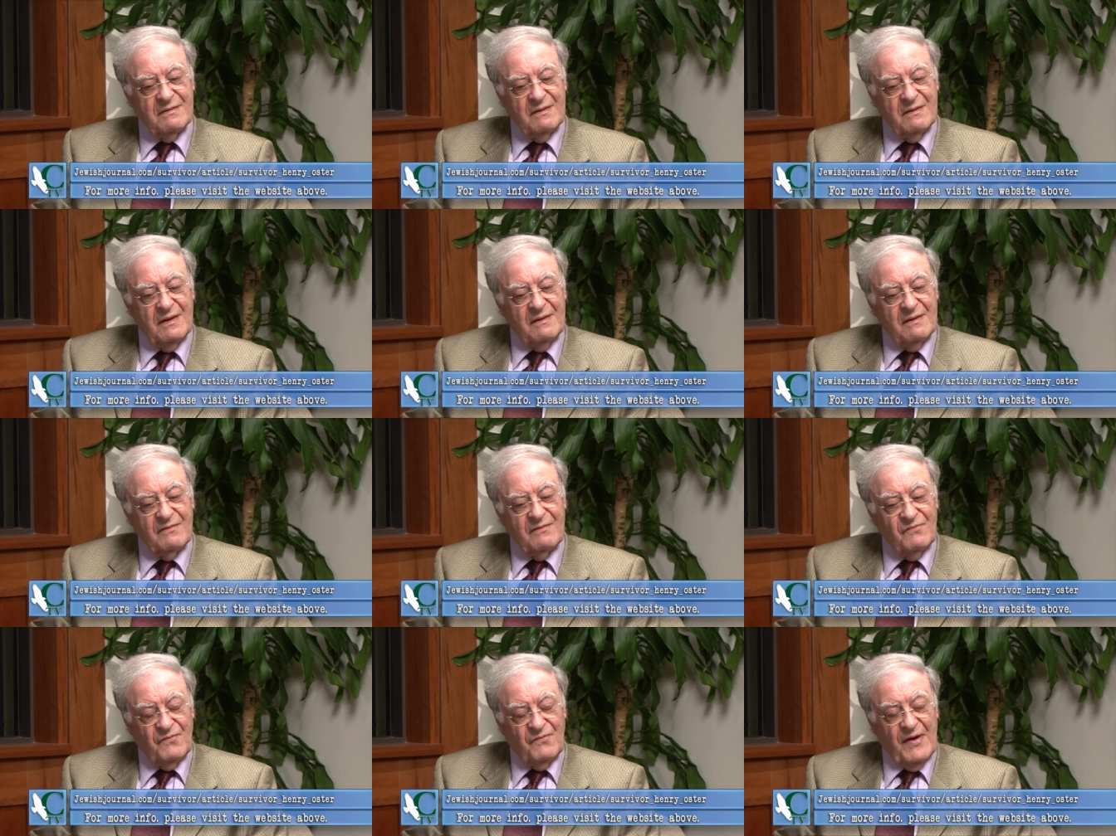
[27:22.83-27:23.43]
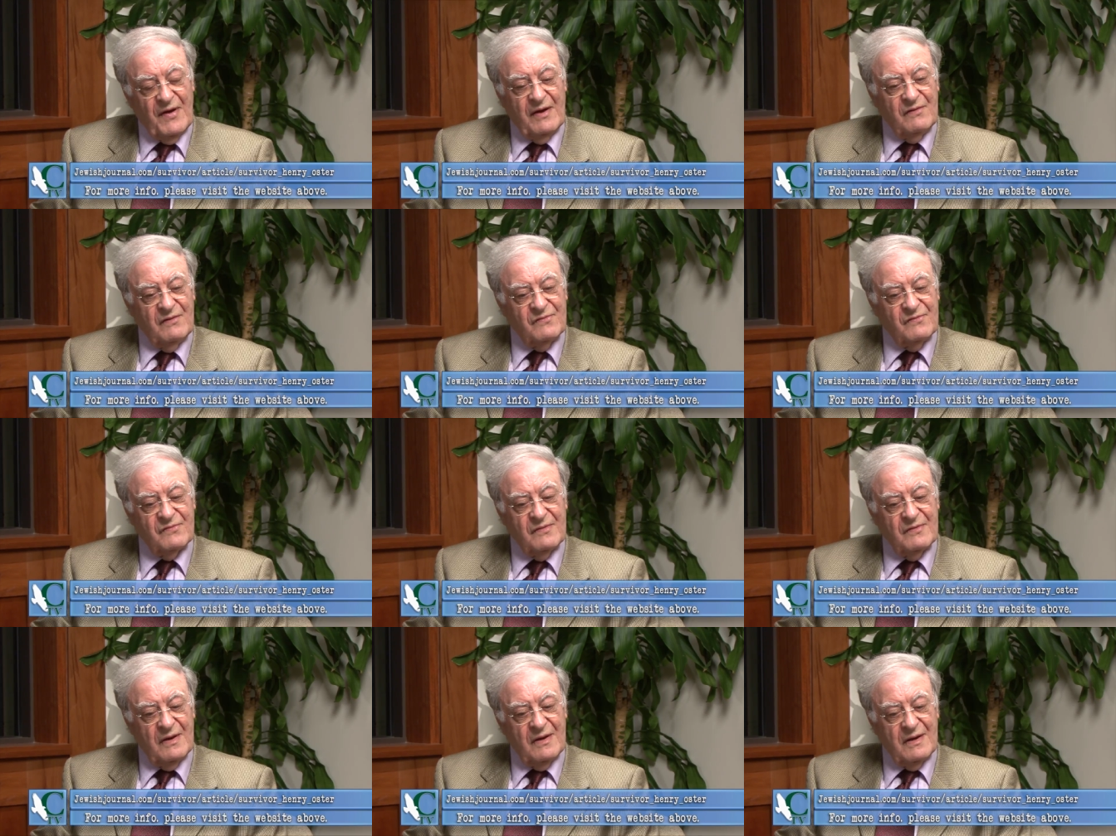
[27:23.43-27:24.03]
its
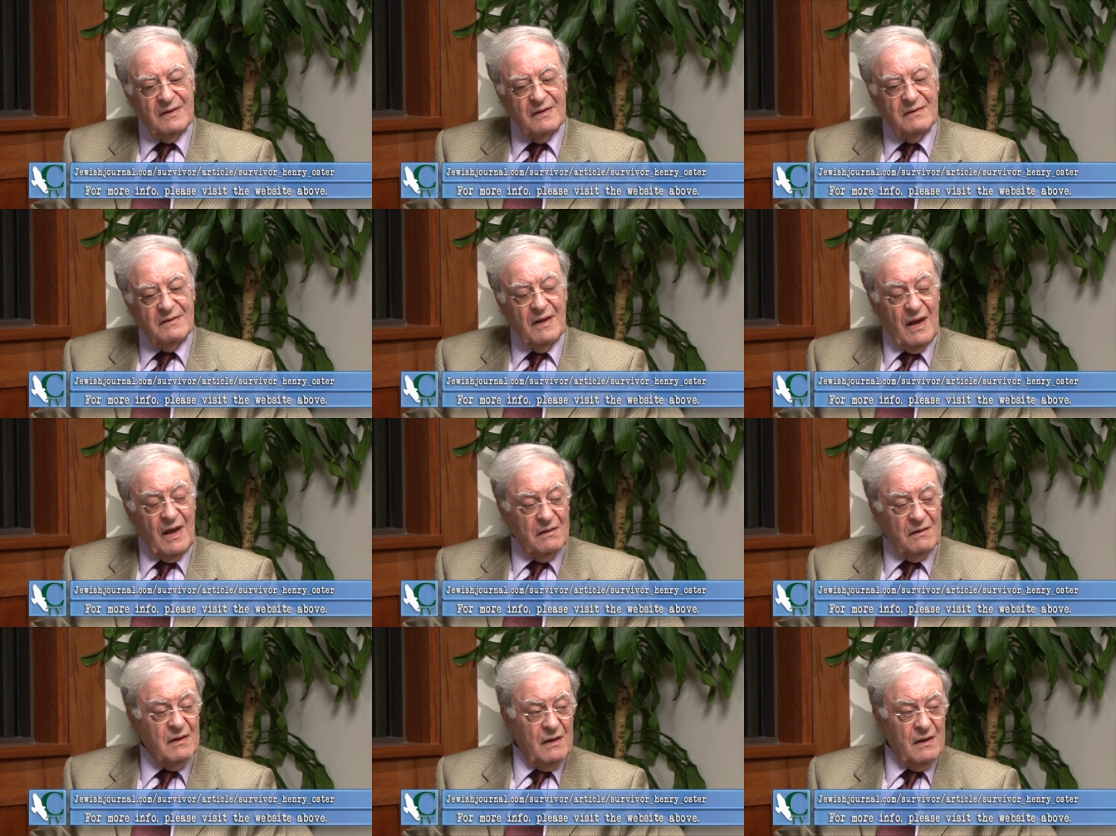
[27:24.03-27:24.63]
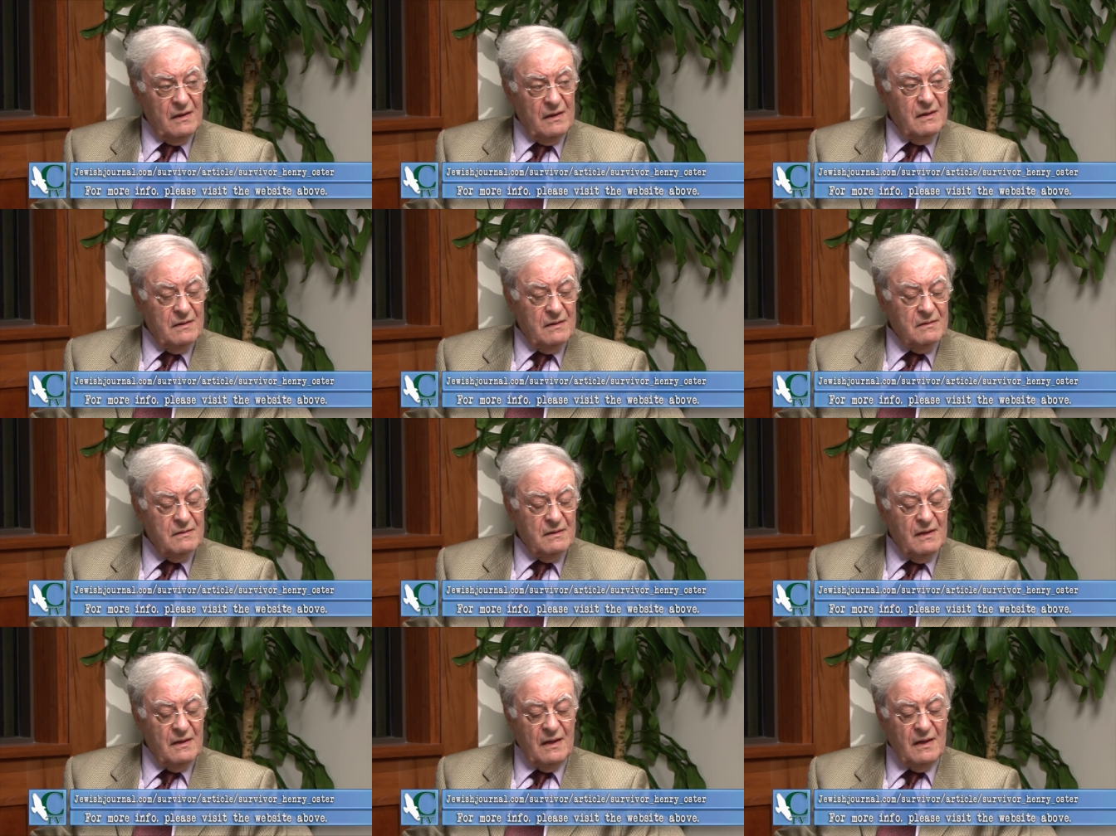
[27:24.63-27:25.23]
face and
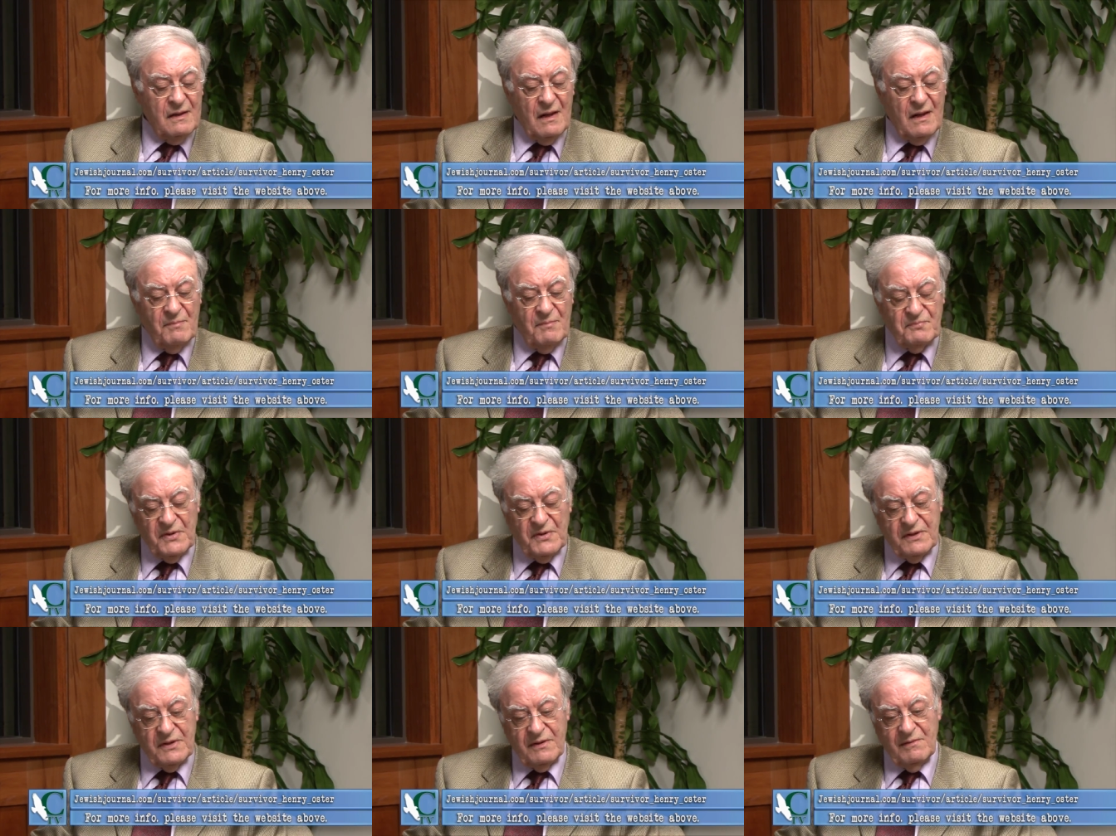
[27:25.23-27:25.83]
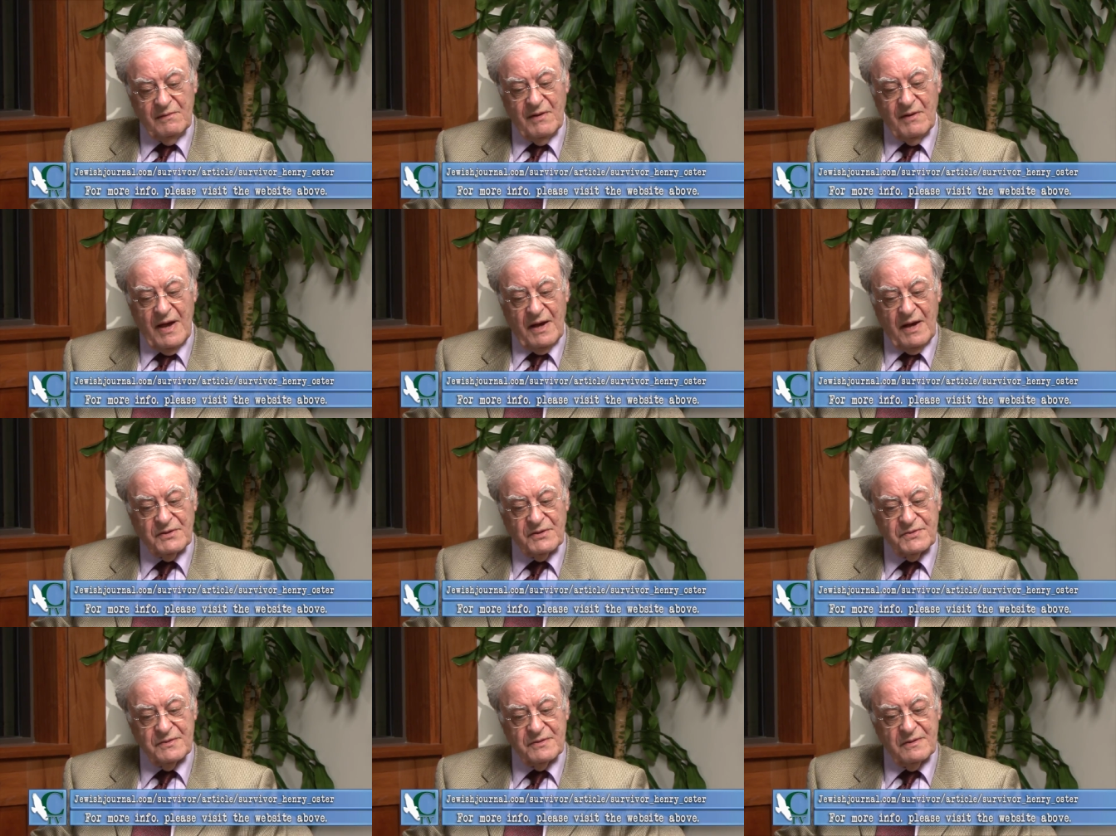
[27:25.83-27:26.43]
end up into
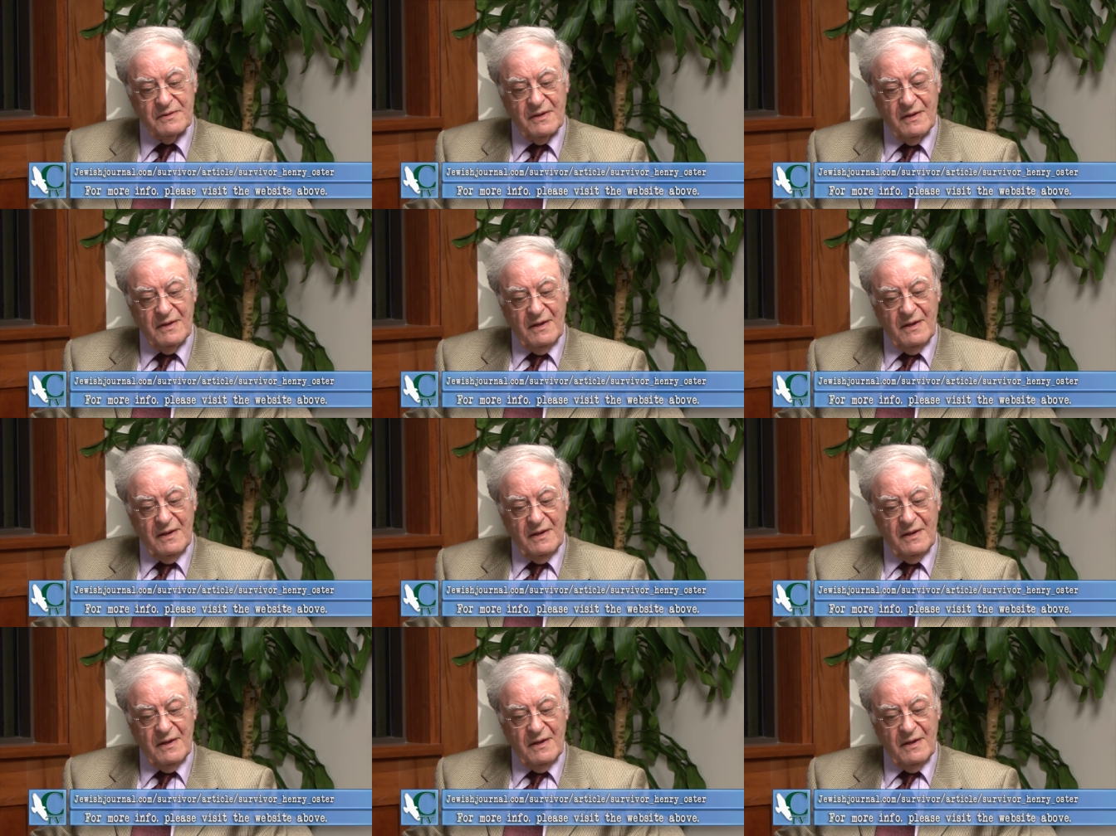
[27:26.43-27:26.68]
action.